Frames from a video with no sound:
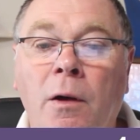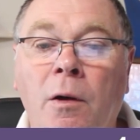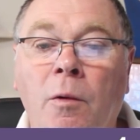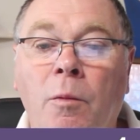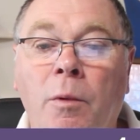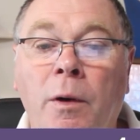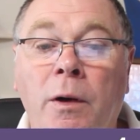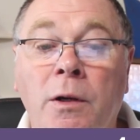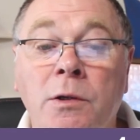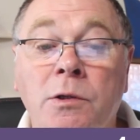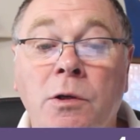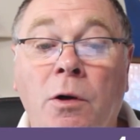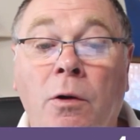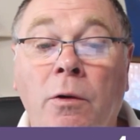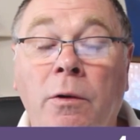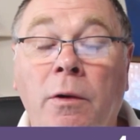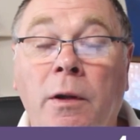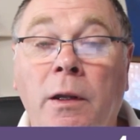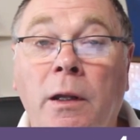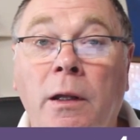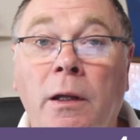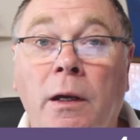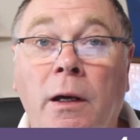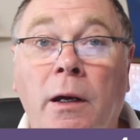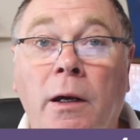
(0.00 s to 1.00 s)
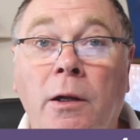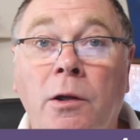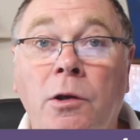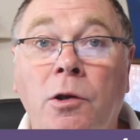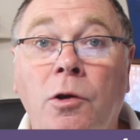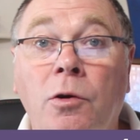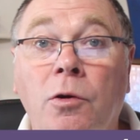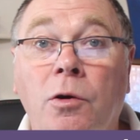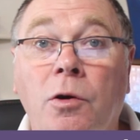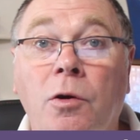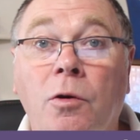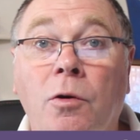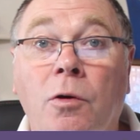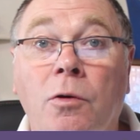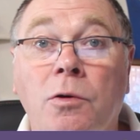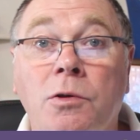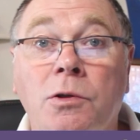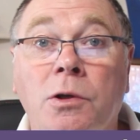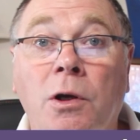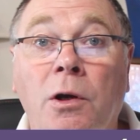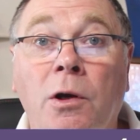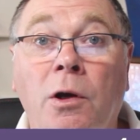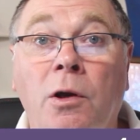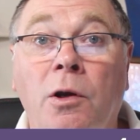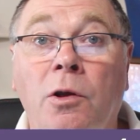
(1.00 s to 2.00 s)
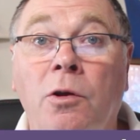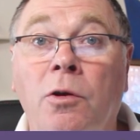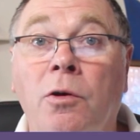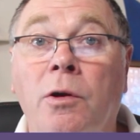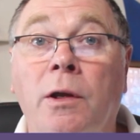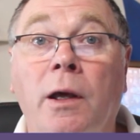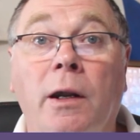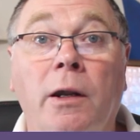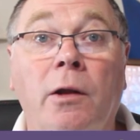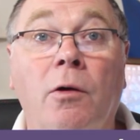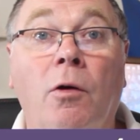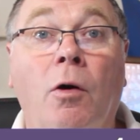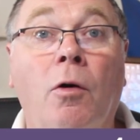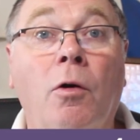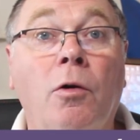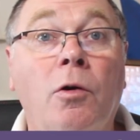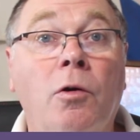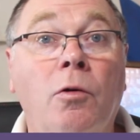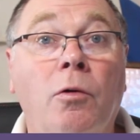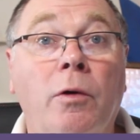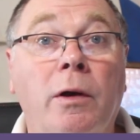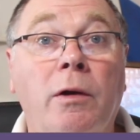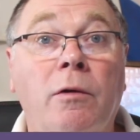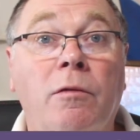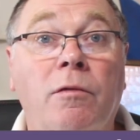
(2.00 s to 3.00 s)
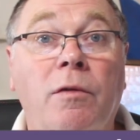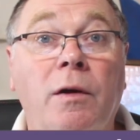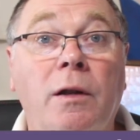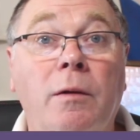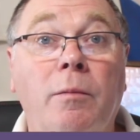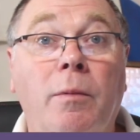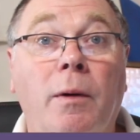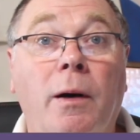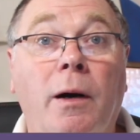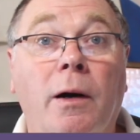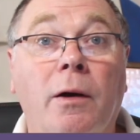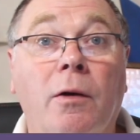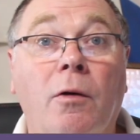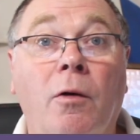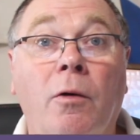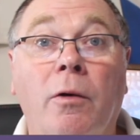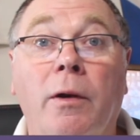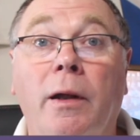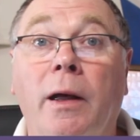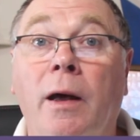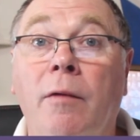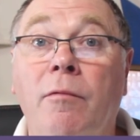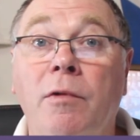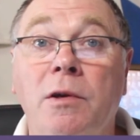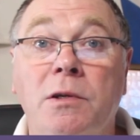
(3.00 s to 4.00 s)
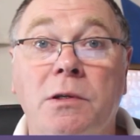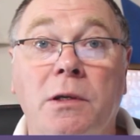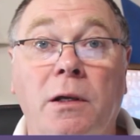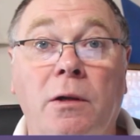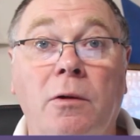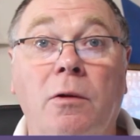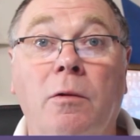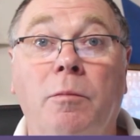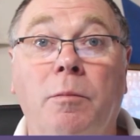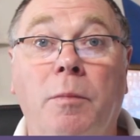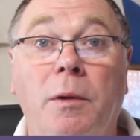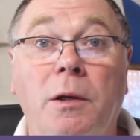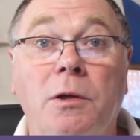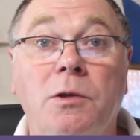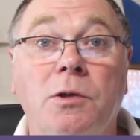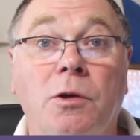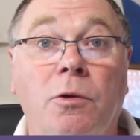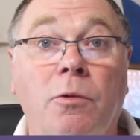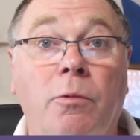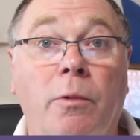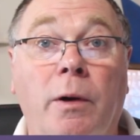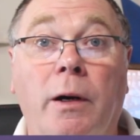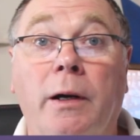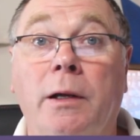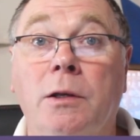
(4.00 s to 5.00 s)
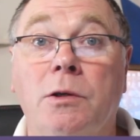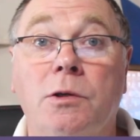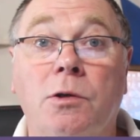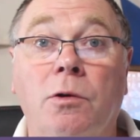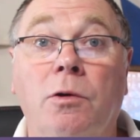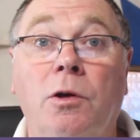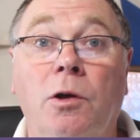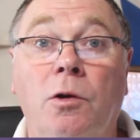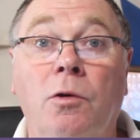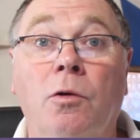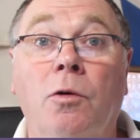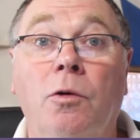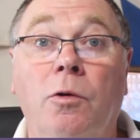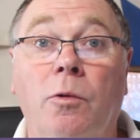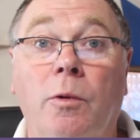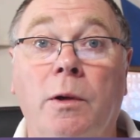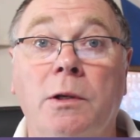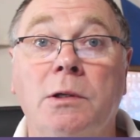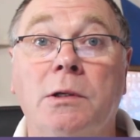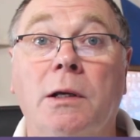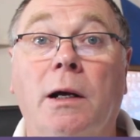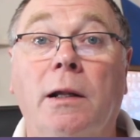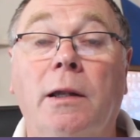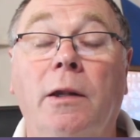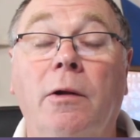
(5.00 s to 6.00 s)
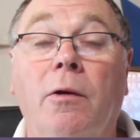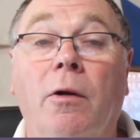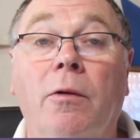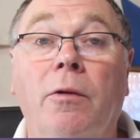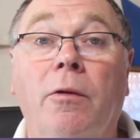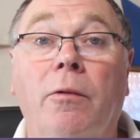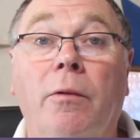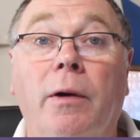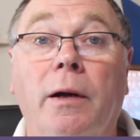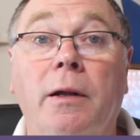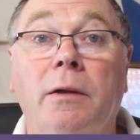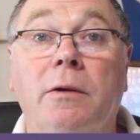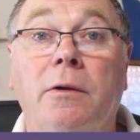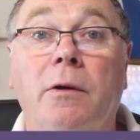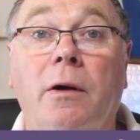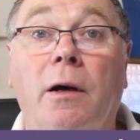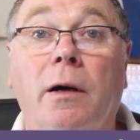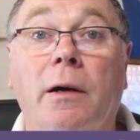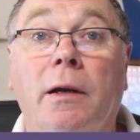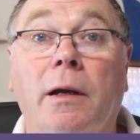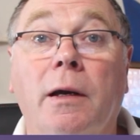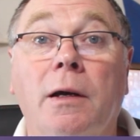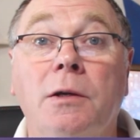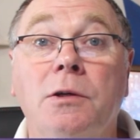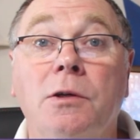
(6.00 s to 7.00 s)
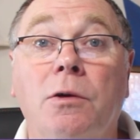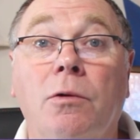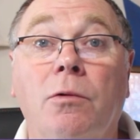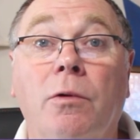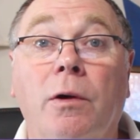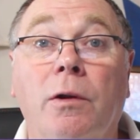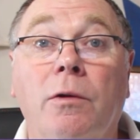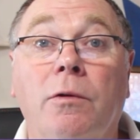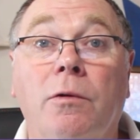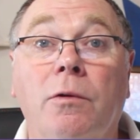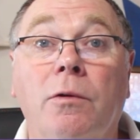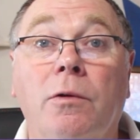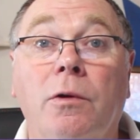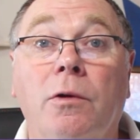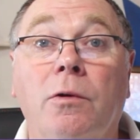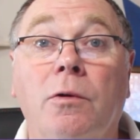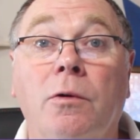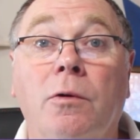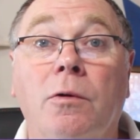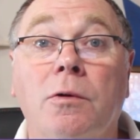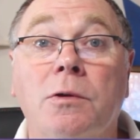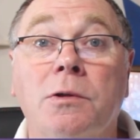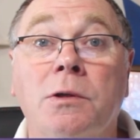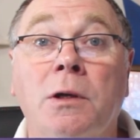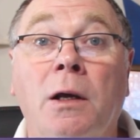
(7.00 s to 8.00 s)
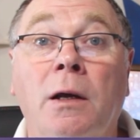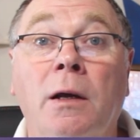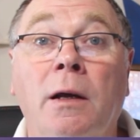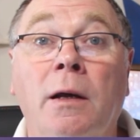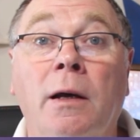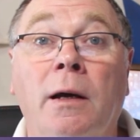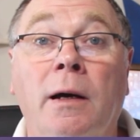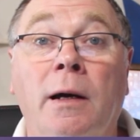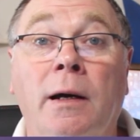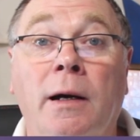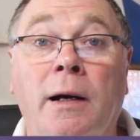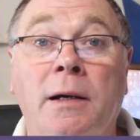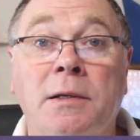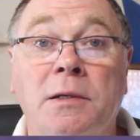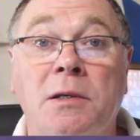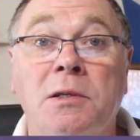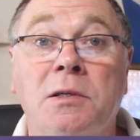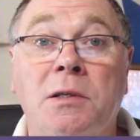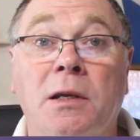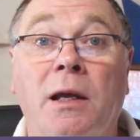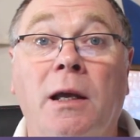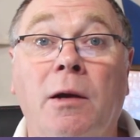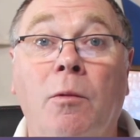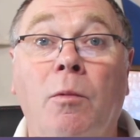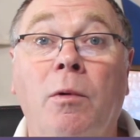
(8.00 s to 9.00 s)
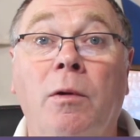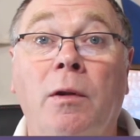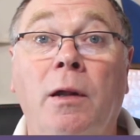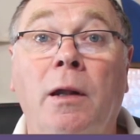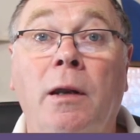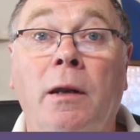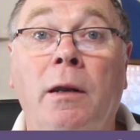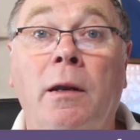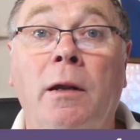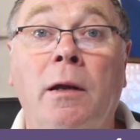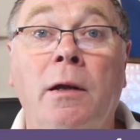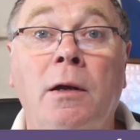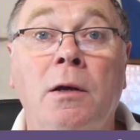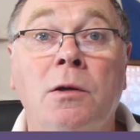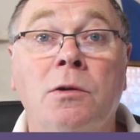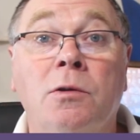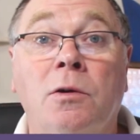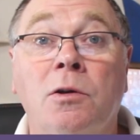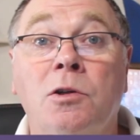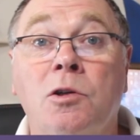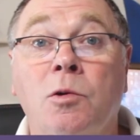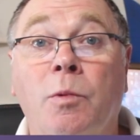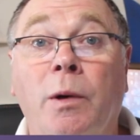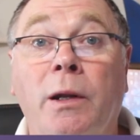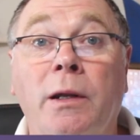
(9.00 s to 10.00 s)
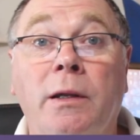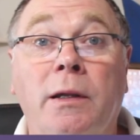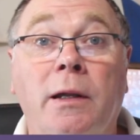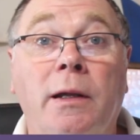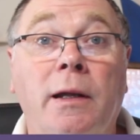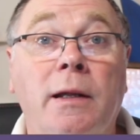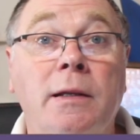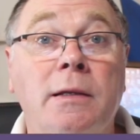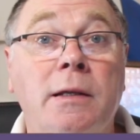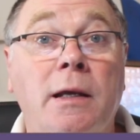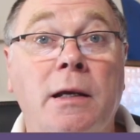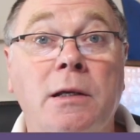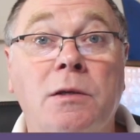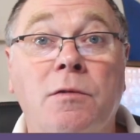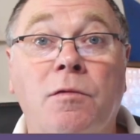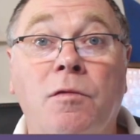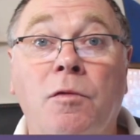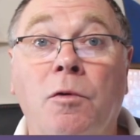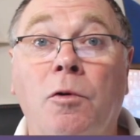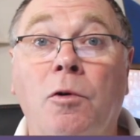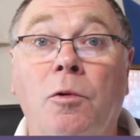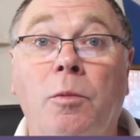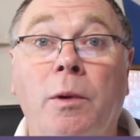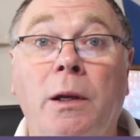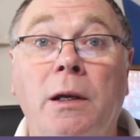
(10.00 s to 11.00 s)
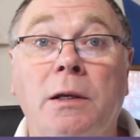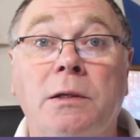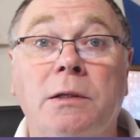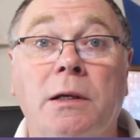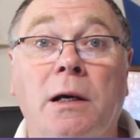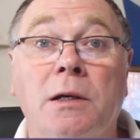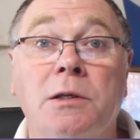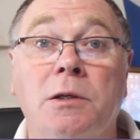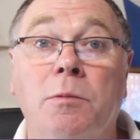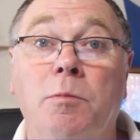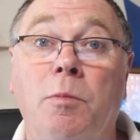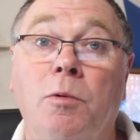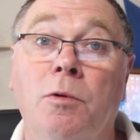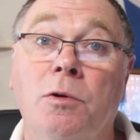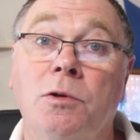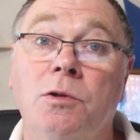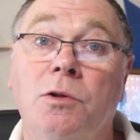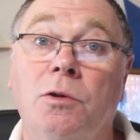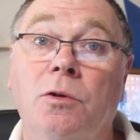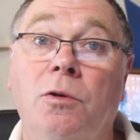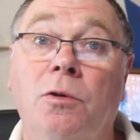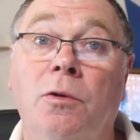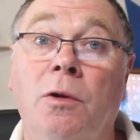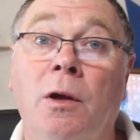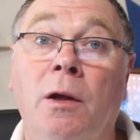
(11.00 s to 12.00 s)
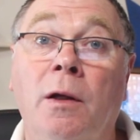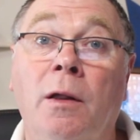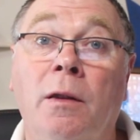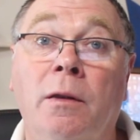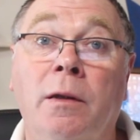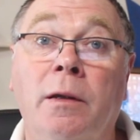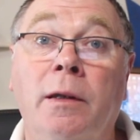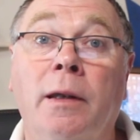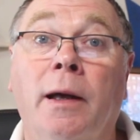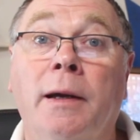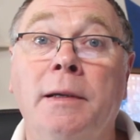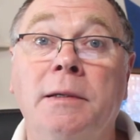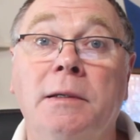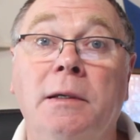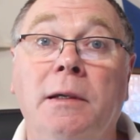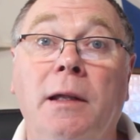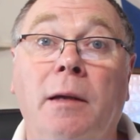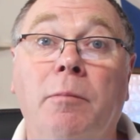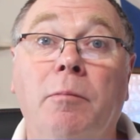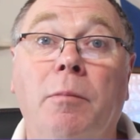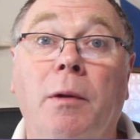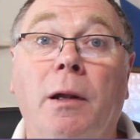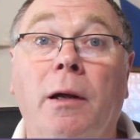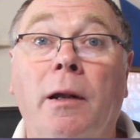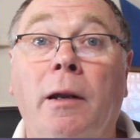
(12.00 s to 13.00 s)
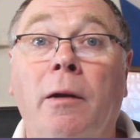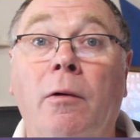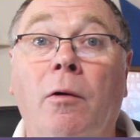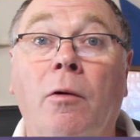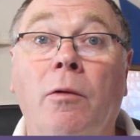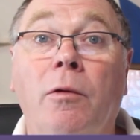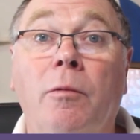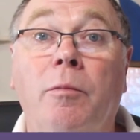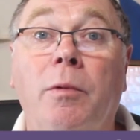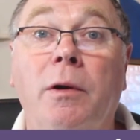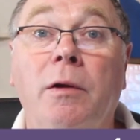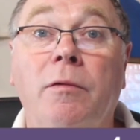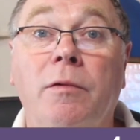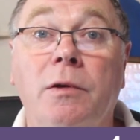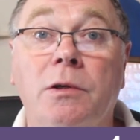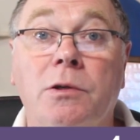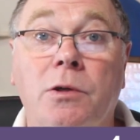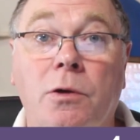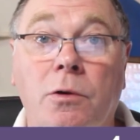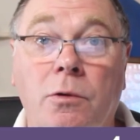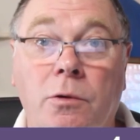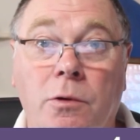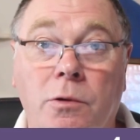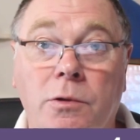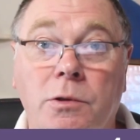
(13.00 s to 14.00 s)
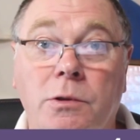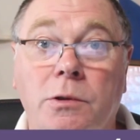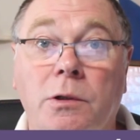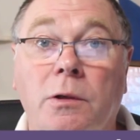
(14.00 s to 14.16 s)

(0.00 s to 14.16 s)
Whereas on the new course, you're getting ongoing feedback on every single piece you write. So you're exactly on the right track as you're going through the course. As I say, within sort of 28 days, 4 weeks, as opposed to the 90-day plan on the previous course.